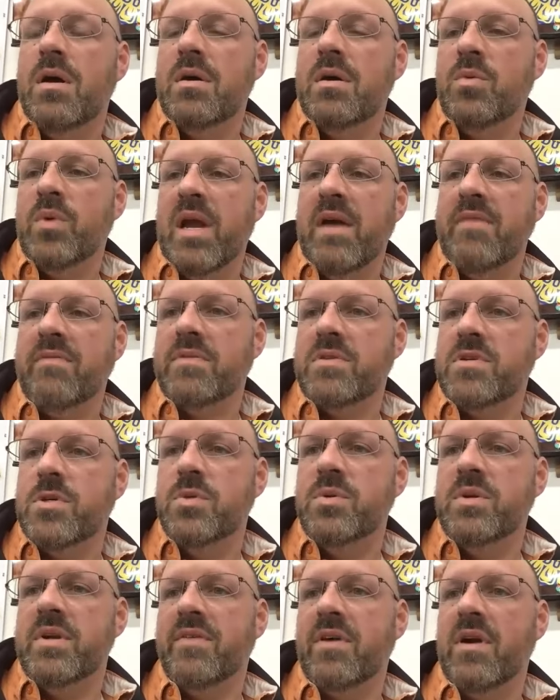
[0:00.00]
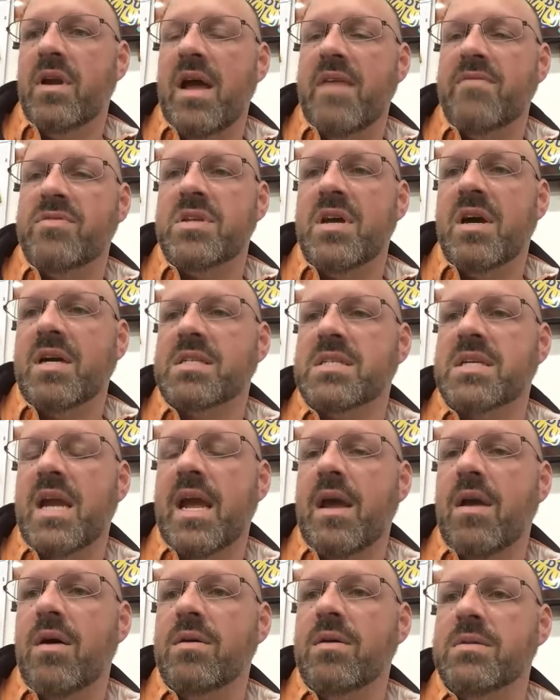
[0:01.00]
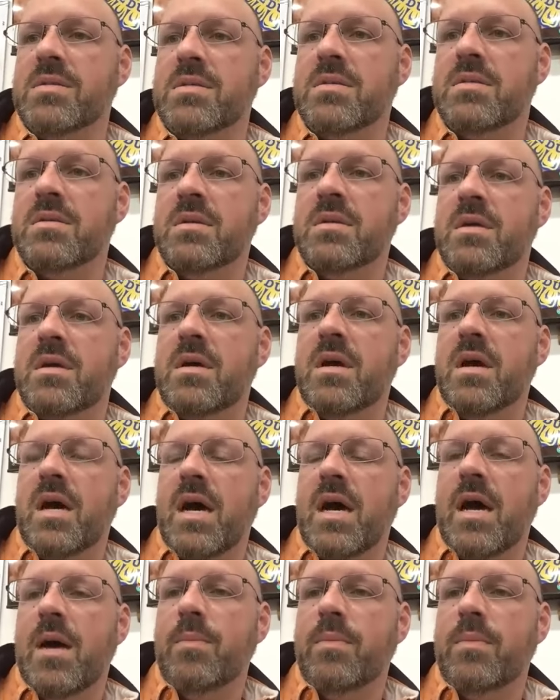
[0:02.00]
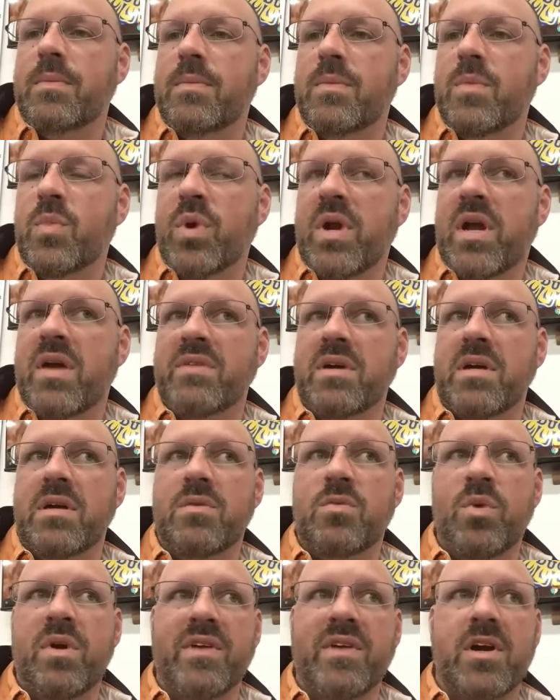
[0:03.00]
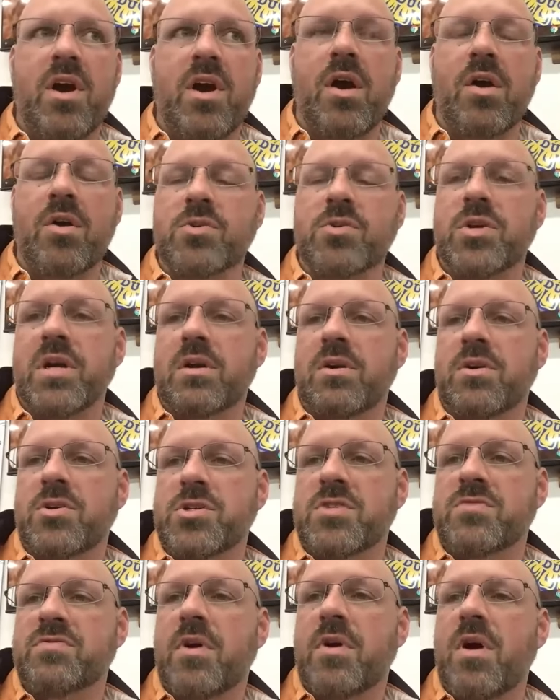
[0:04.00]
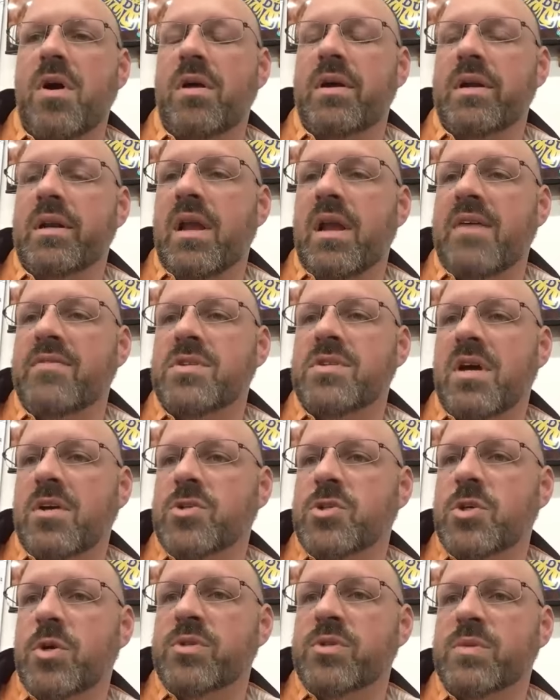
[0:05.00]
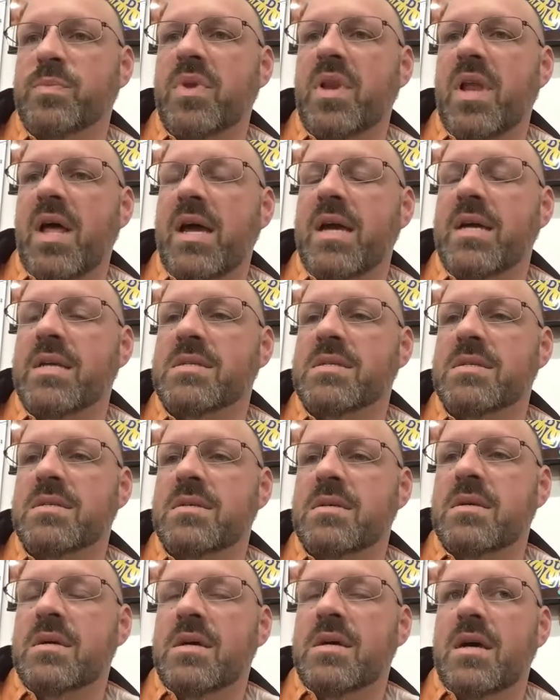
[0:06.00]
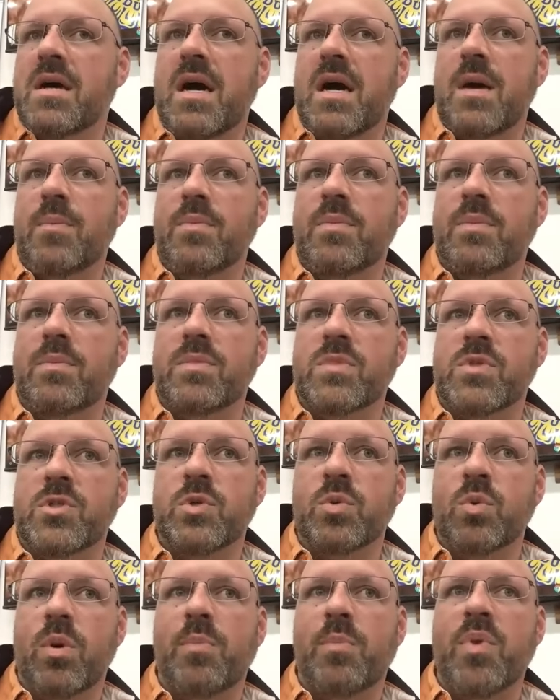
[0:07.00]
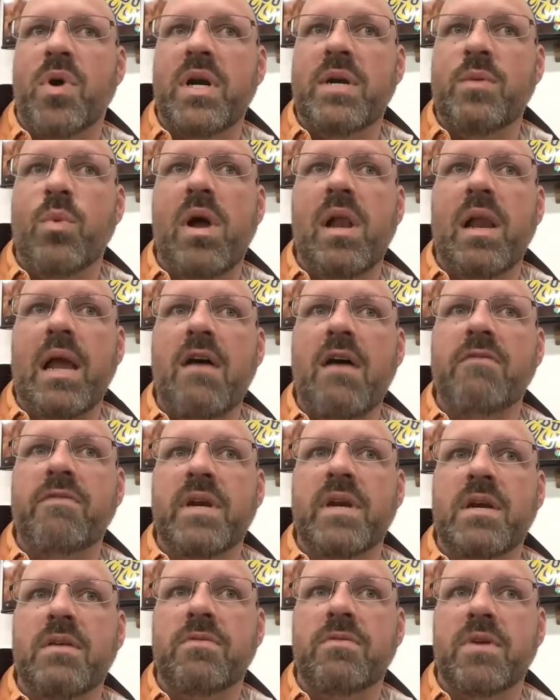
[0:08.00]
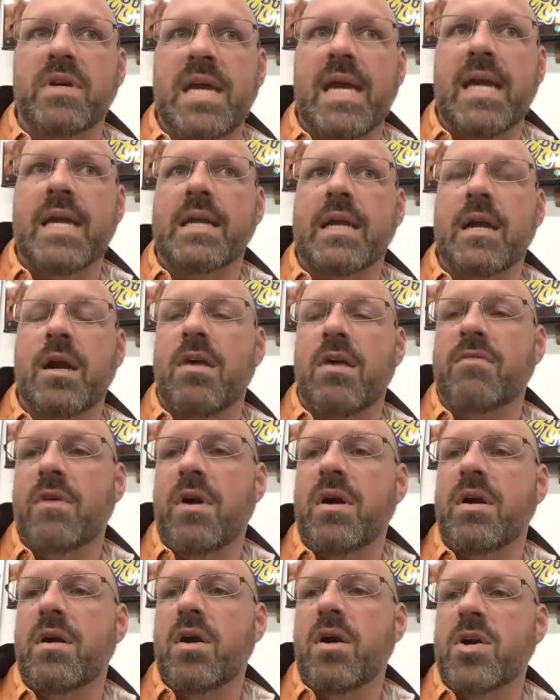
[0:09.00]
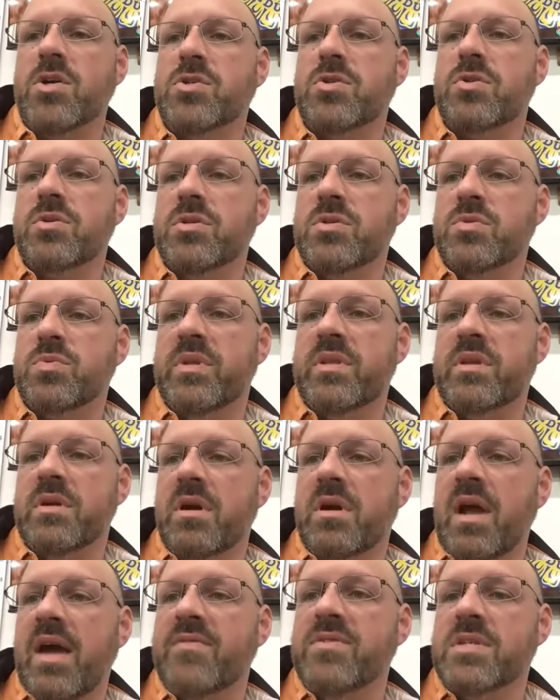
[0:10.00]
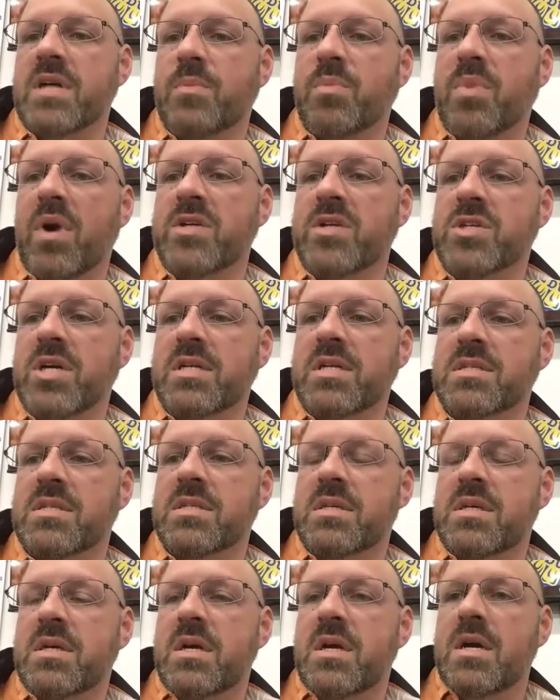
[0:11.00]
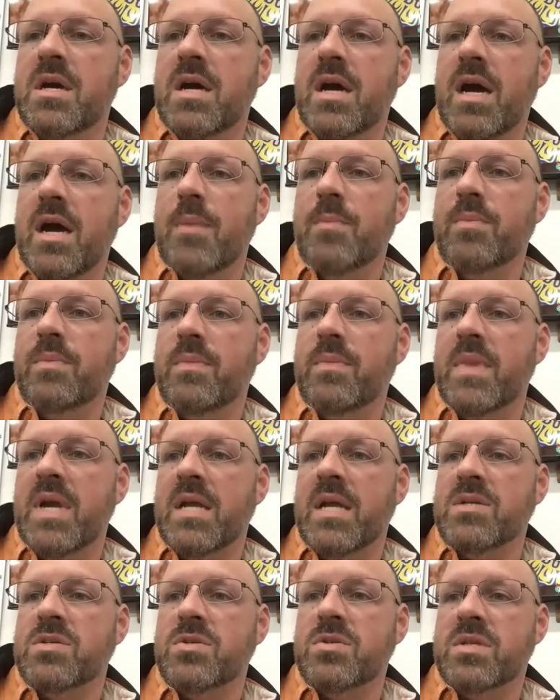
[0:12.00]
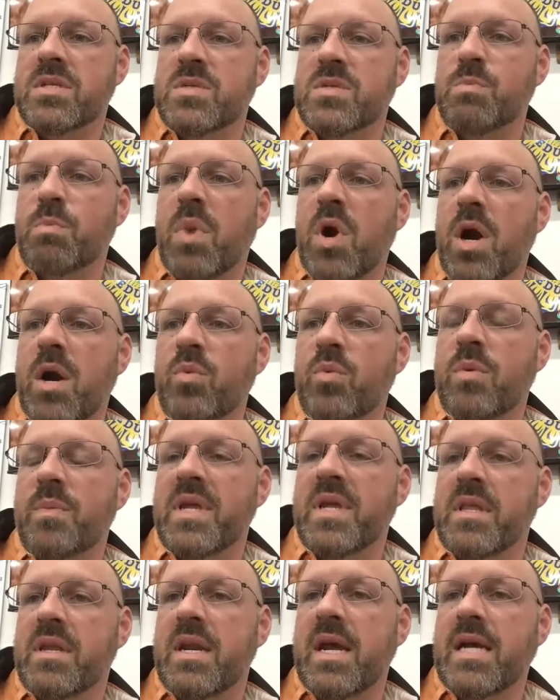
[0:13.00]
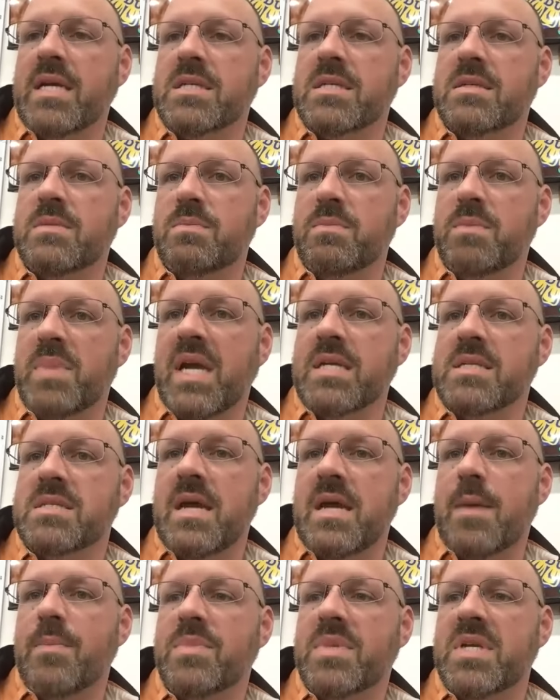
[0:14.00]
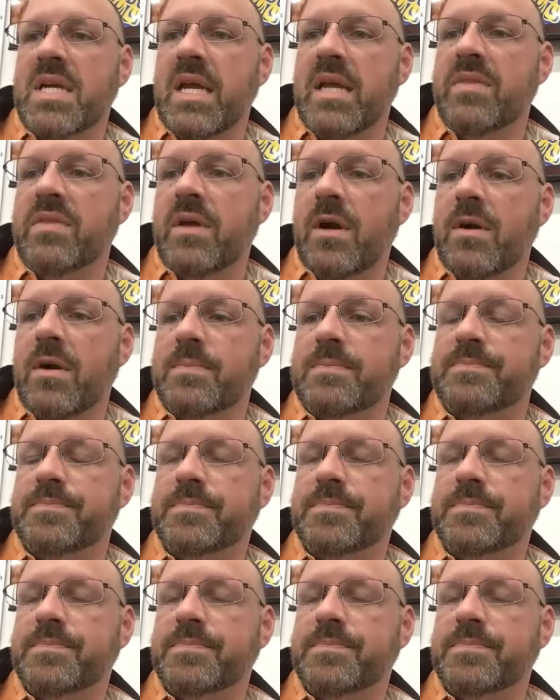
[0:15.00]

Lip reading: We have 2 different livestock scales. We have a cargo trailer just for hauling livestock show supplies. So we're pretty well outfitted for taking care of our students with their livestock projects. And so this barn will be the next big step to get there.